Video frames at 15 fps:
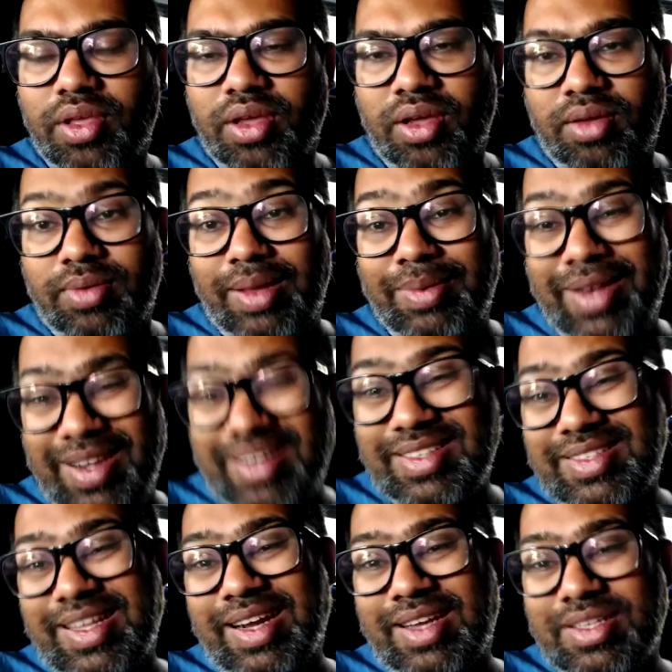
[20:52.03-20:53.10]
I mean, at
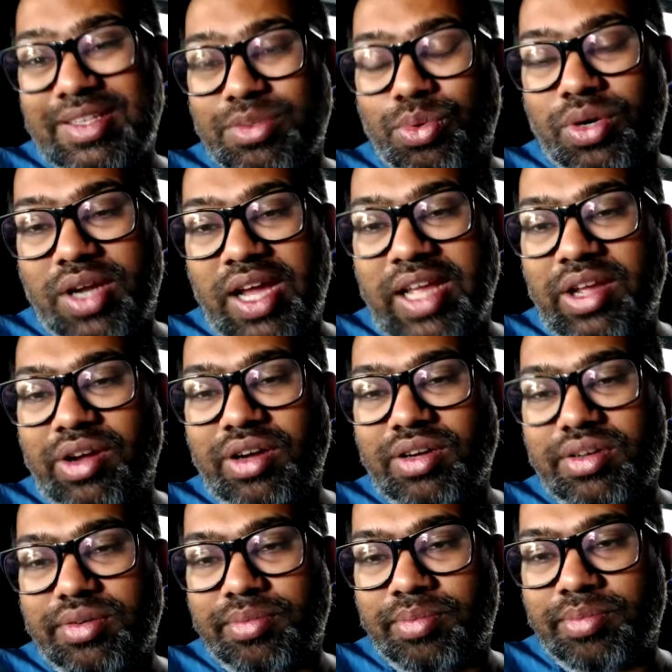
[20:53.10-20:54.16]
least that is what I got,
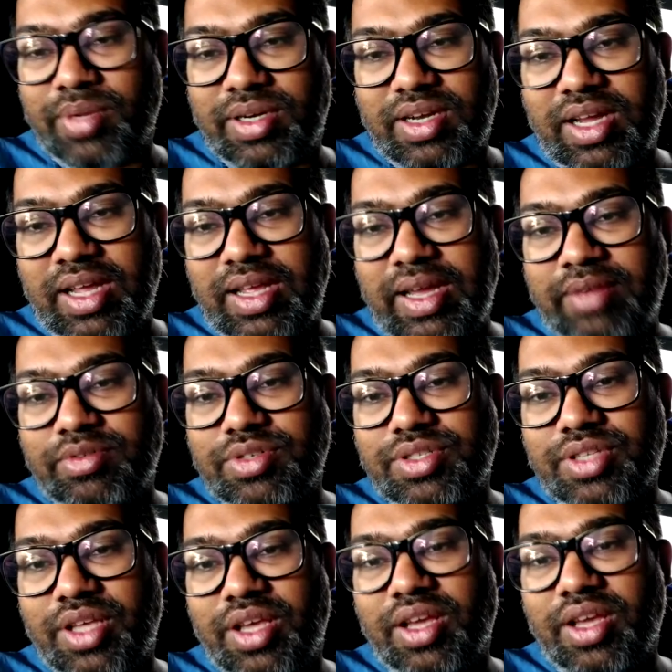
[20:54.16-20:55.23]
but I would
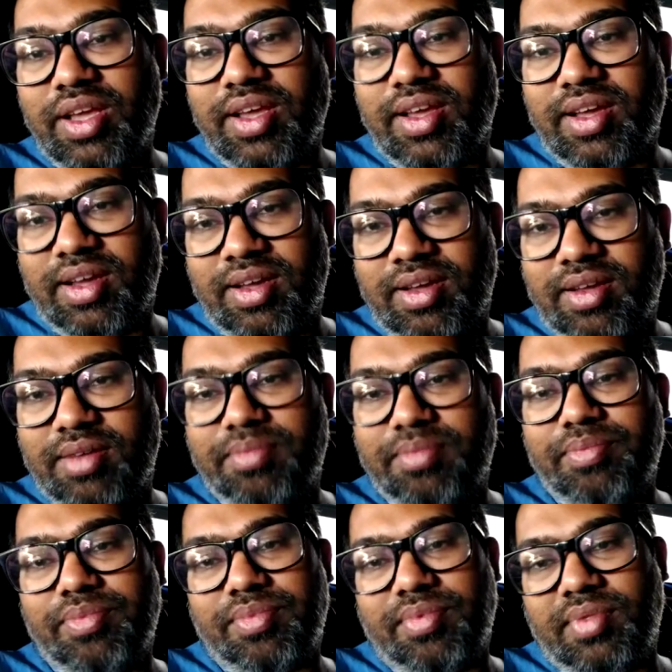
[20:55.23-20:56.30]
say
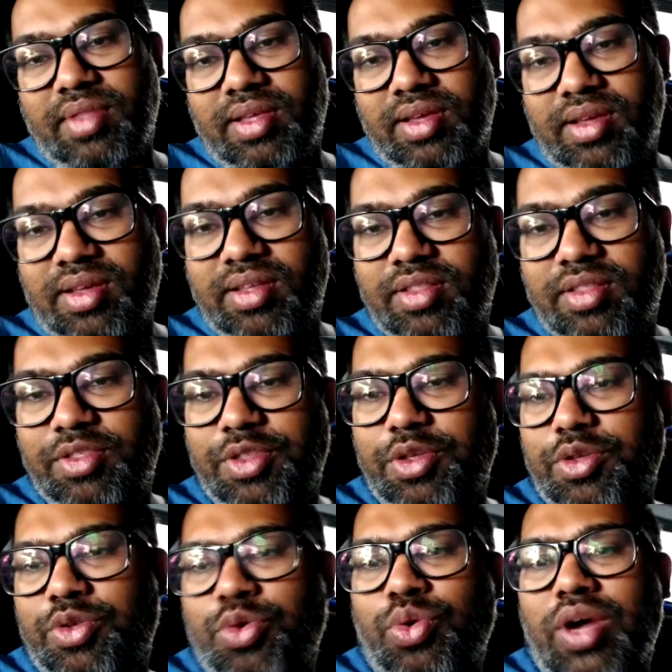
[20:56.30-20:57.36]

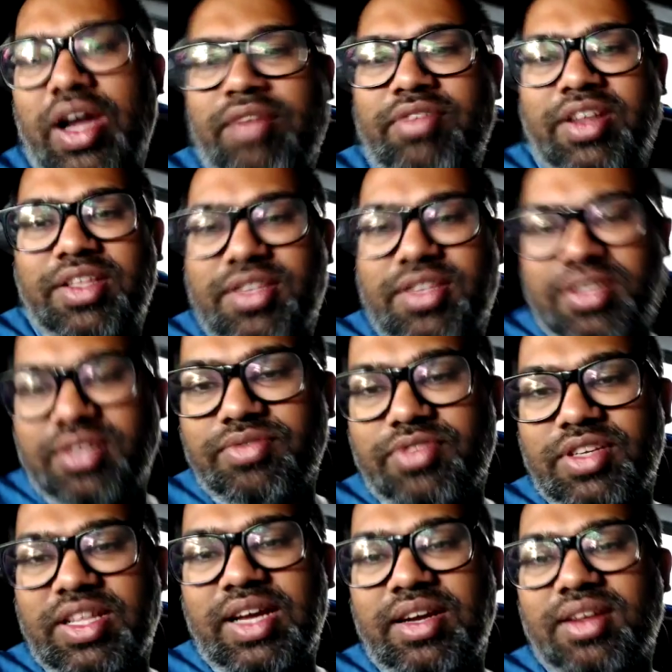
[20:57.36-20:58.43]
you have Dether for
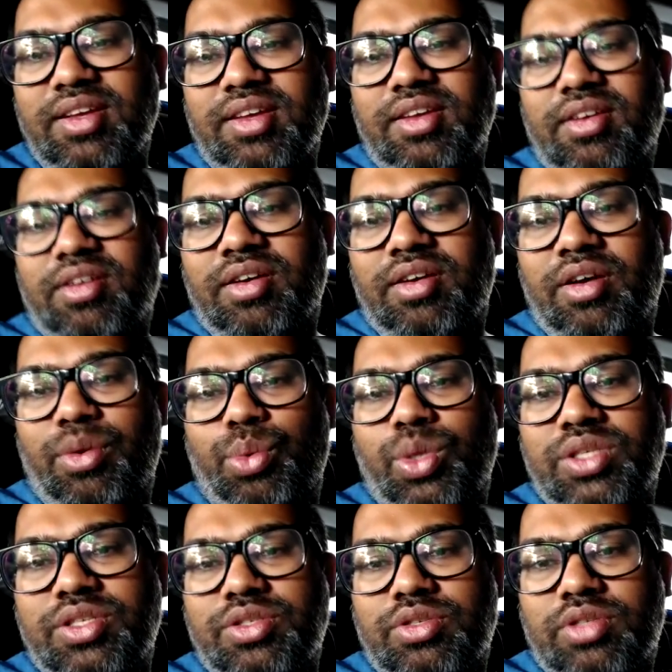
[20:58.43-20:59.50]
that,
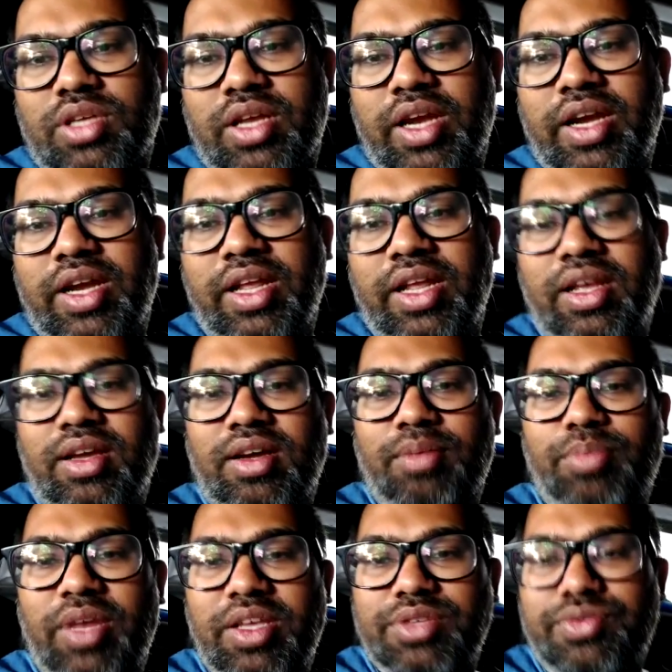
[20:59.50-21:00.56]
which is creating a
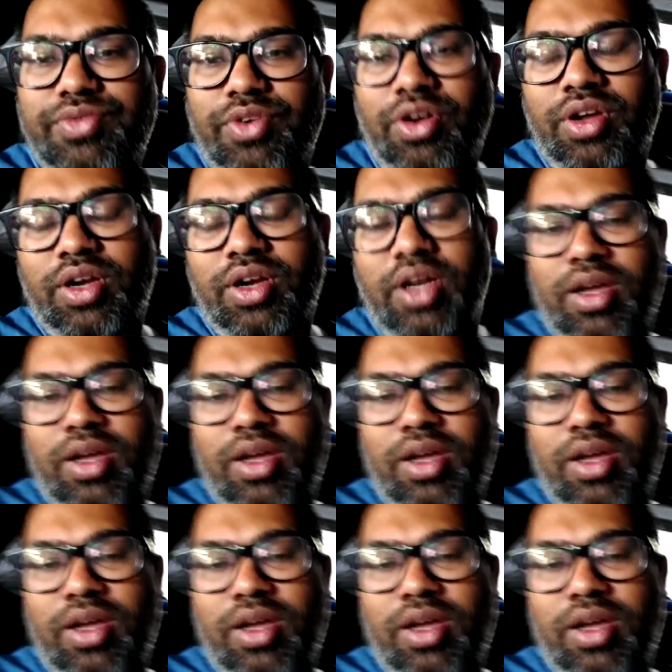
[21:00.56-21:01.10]
place for